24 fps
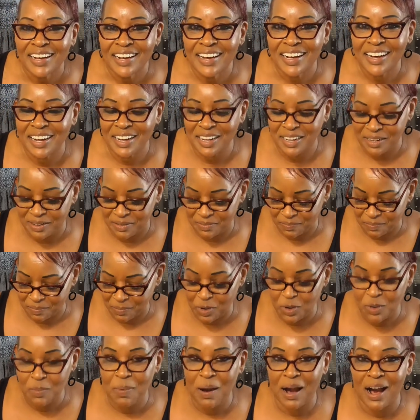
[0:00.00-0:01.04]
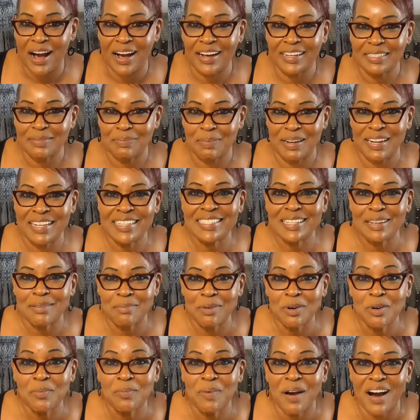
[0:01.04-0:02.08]
mukbangs, but it's a
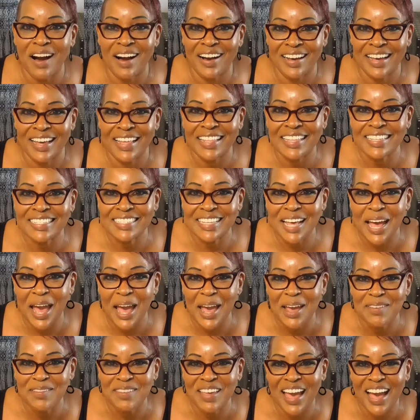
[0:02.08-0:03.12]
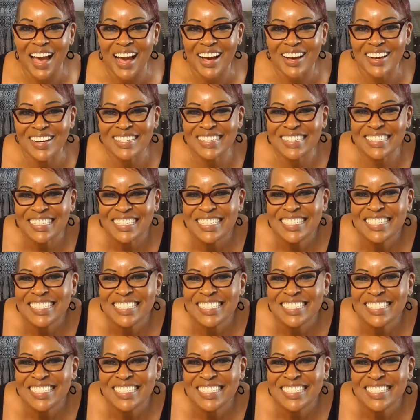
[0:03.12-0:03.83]
mukbang in the same, y'all.